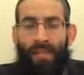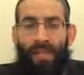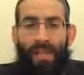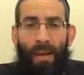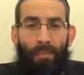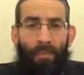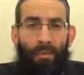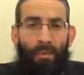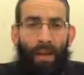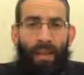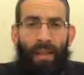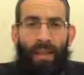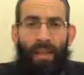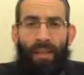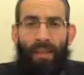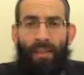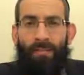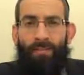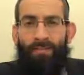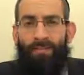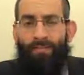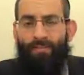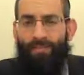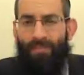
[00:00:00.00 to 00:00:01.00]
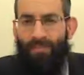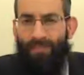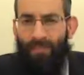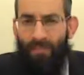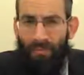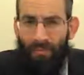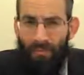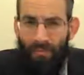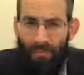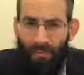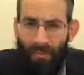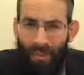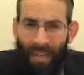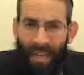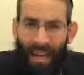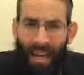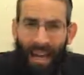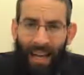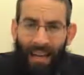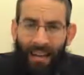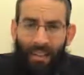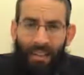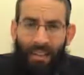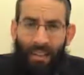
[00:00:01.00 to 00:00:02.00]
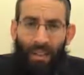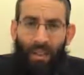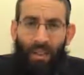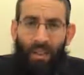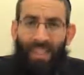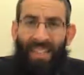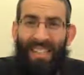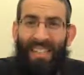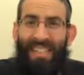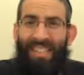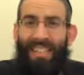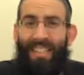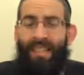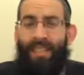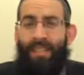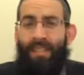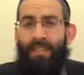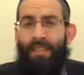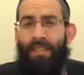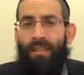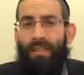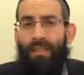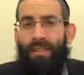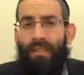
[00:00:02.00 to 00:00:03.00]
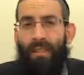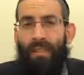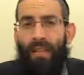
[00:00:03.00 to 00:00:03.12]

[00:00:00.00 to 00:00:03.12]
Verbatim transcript: separated and they look distinct.